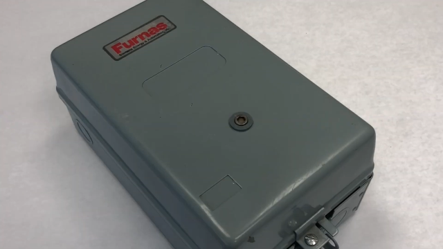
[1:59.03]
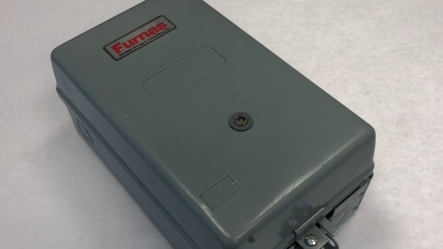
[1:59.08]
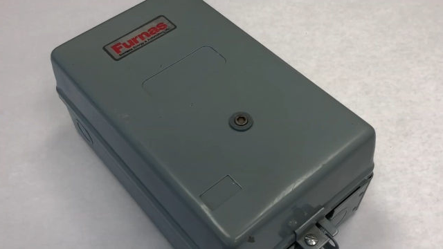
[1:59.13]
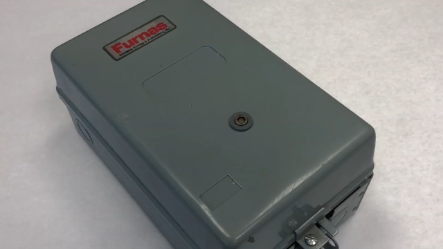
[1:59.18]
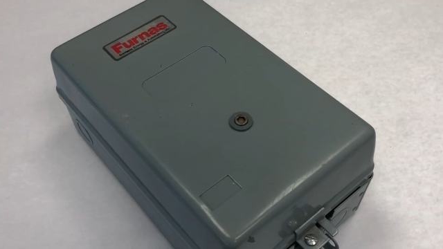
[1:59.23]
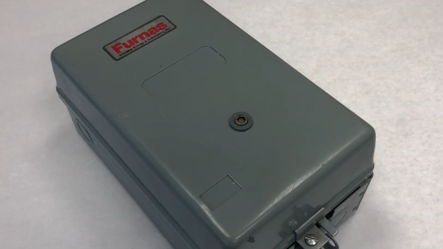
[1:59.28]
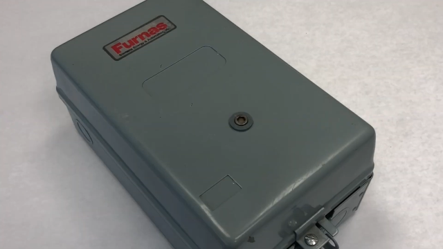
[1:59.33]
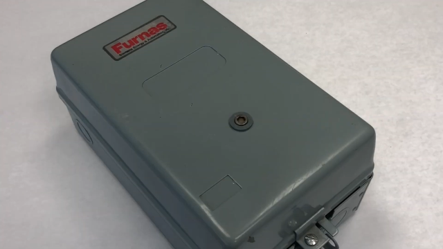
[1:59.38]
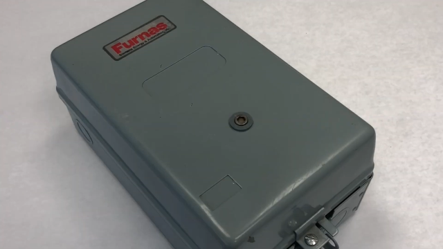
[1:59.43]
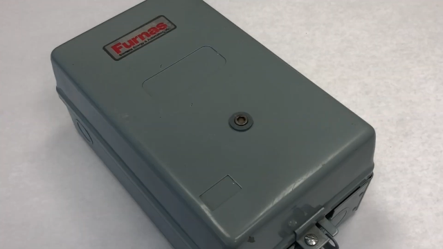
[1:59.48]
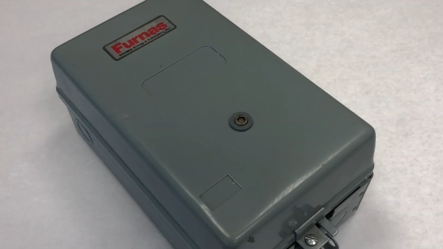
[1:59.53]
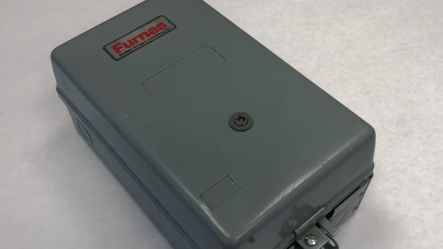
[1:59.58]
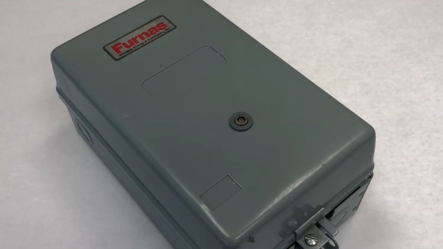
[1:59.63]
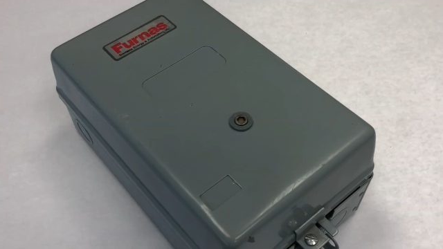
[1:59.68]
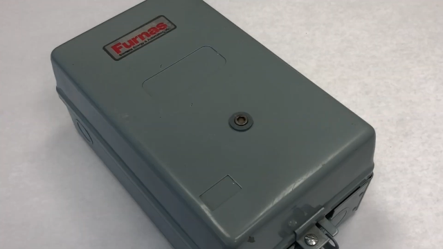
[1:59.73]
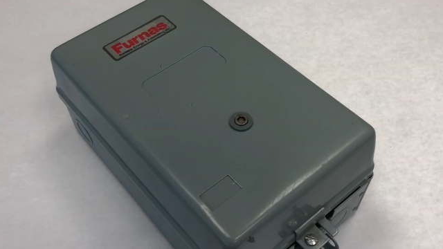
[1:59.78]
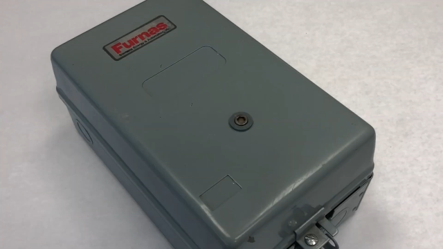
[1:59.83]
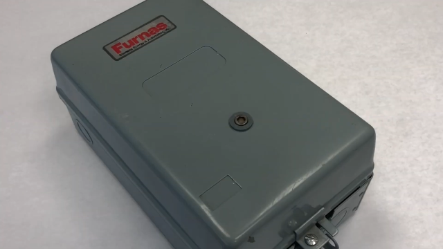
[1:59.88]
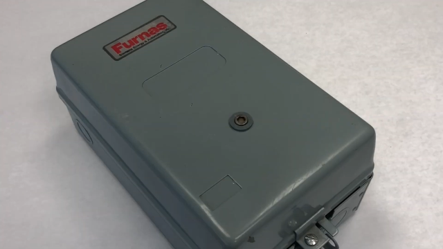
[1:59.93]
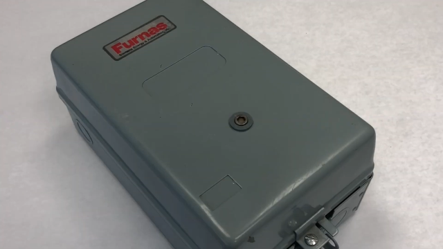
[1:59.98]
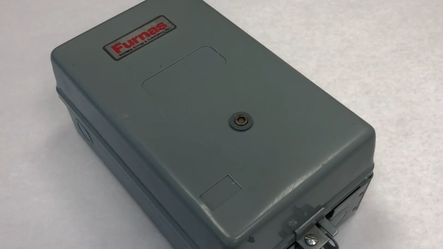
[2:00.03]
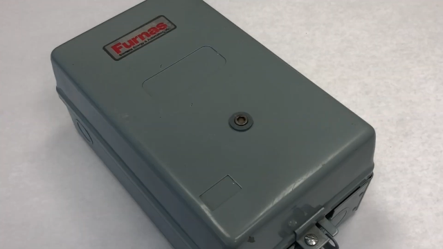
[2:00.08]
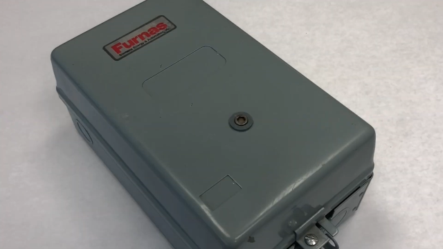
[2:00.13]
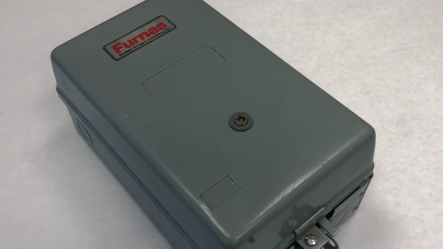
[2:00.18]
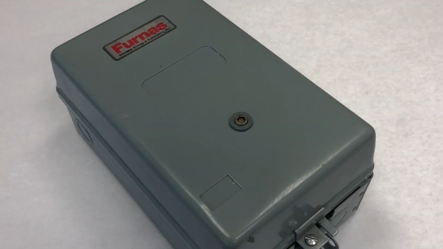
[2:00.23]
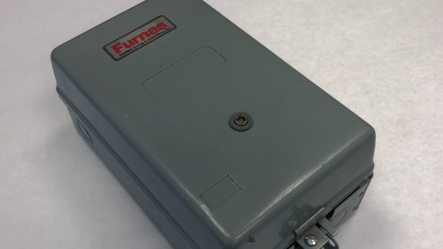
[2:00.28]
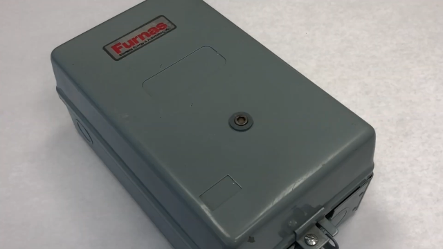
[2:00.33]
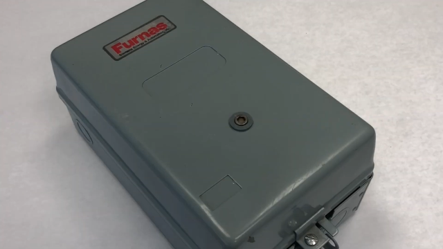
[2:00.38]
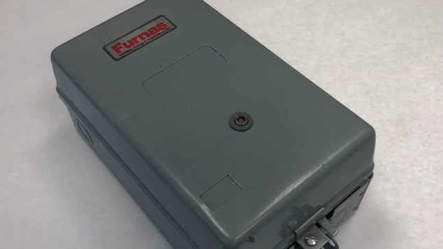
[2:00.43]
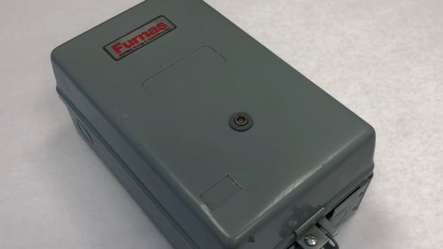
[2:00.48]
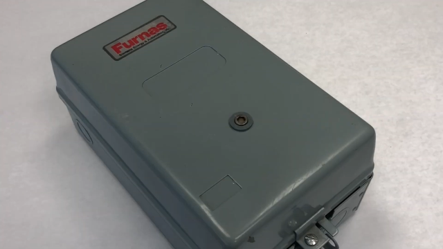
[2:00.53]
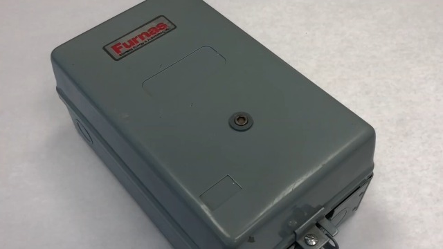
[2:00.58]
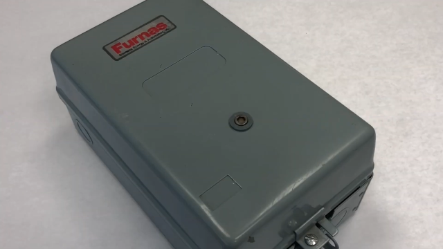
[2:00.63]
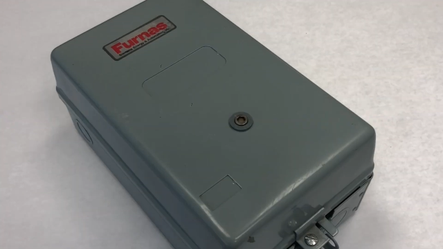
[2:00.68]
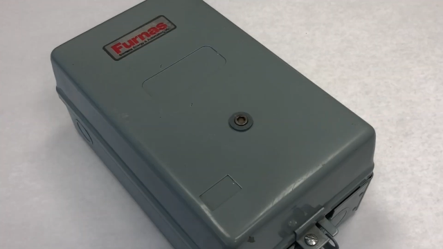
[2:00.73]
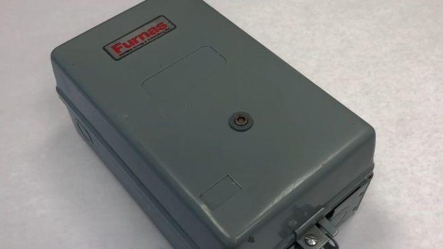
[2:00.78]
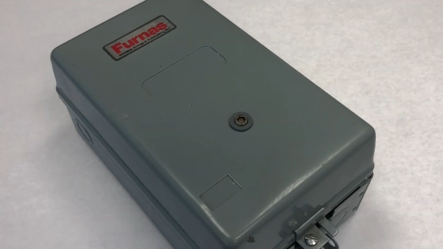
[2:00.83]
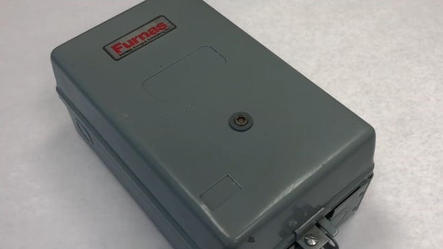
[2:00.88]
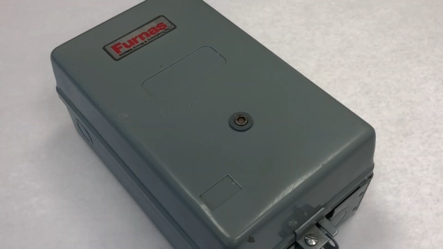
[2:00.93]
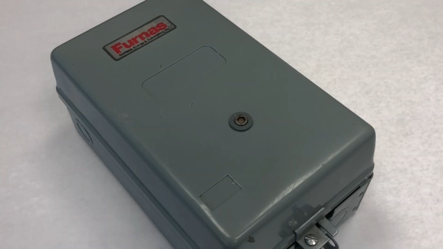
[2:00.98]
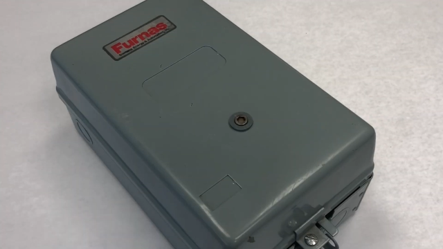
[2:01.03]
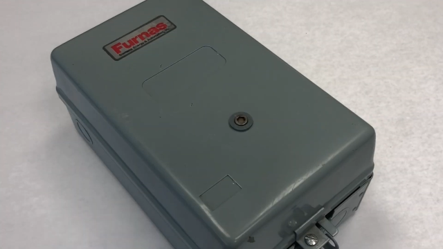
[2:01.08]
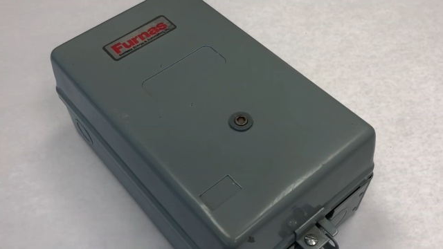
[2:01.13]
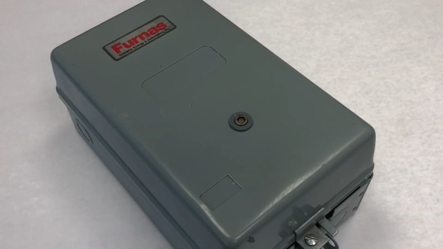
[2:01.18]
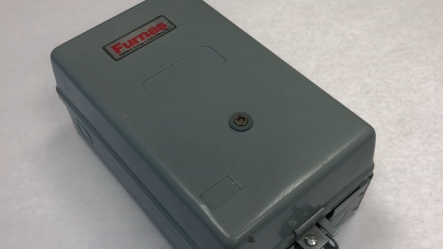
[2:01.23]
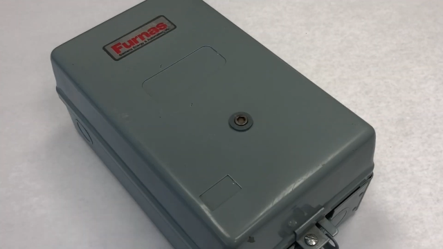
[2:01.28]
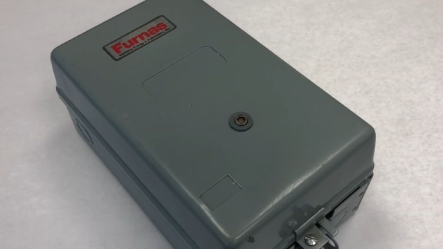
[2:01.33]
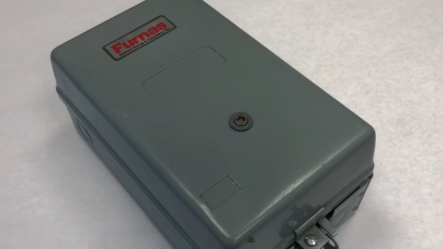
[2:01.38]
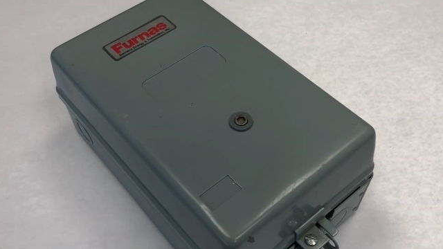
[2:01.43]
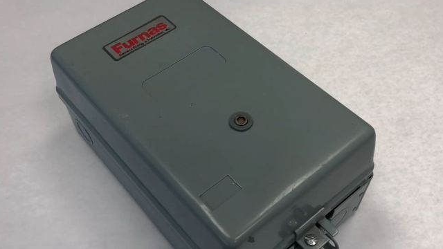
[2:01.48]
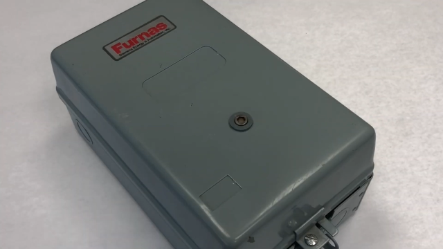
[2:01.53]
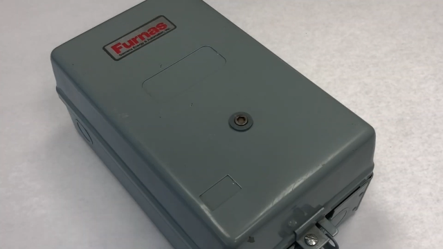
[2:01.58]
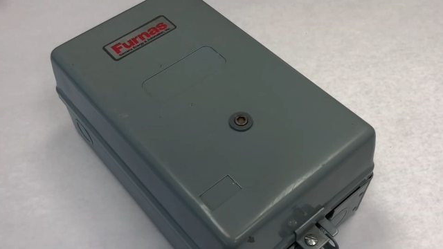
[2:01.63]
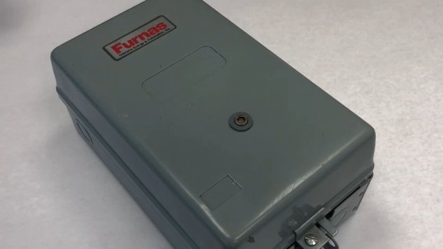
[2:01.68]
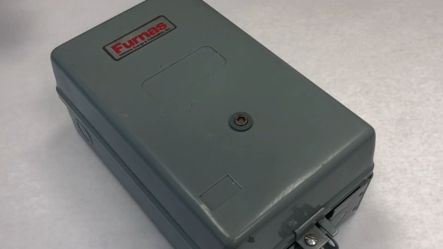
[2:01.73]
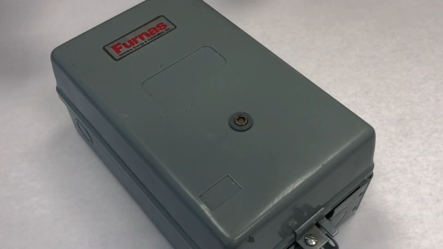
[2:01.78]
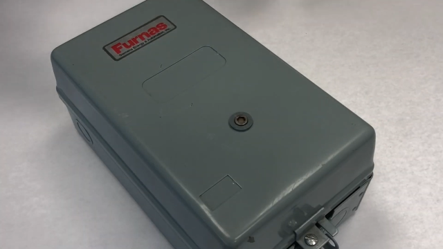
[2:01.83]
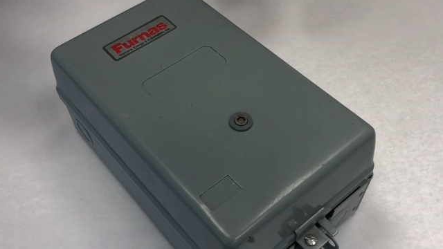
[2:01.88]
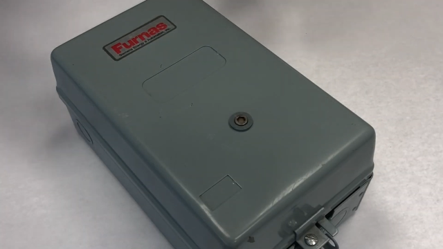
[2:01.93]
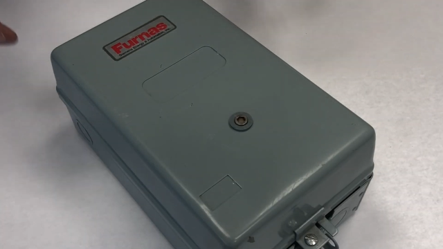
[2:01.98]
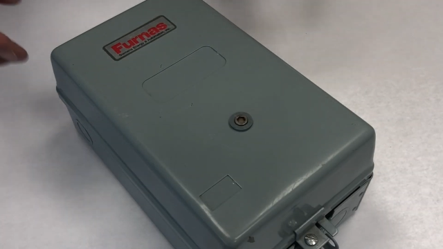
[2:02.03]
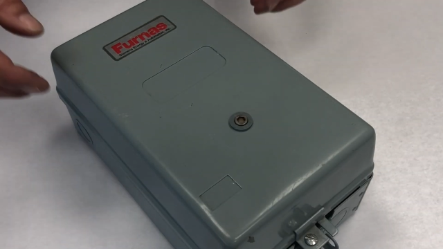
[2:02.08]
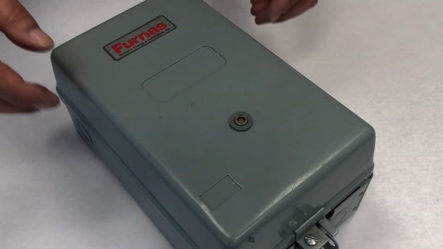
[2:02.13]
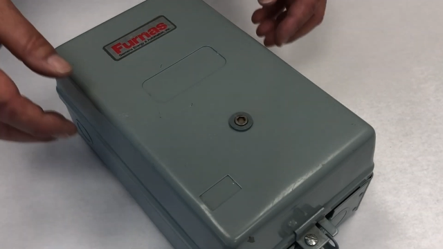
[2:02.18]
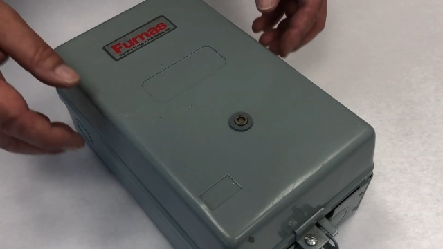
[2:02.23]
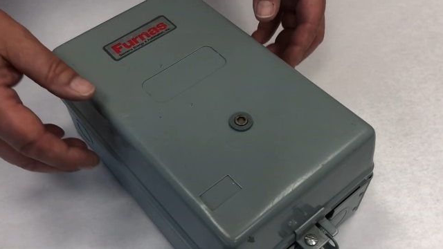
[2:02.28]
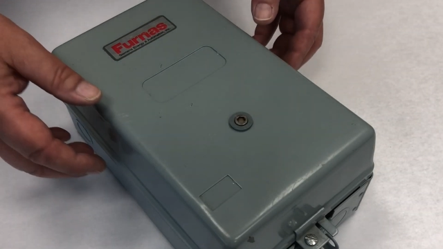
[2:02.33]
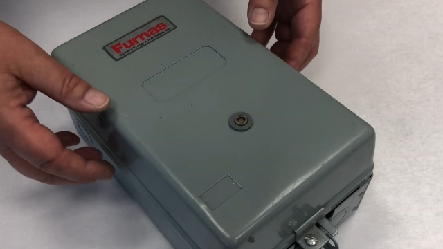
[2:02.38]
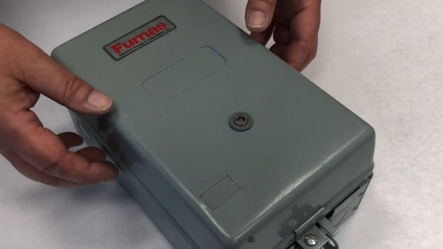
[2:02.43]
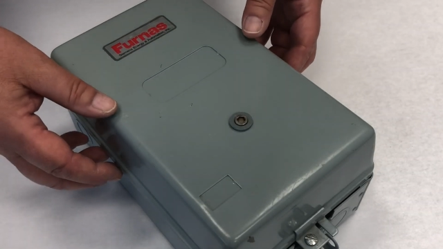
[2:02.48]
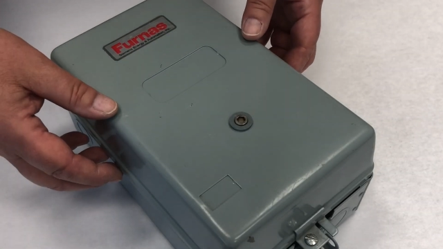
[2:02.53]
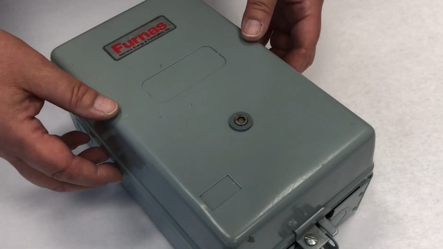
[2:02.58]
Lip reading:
[unreadable: no face in view]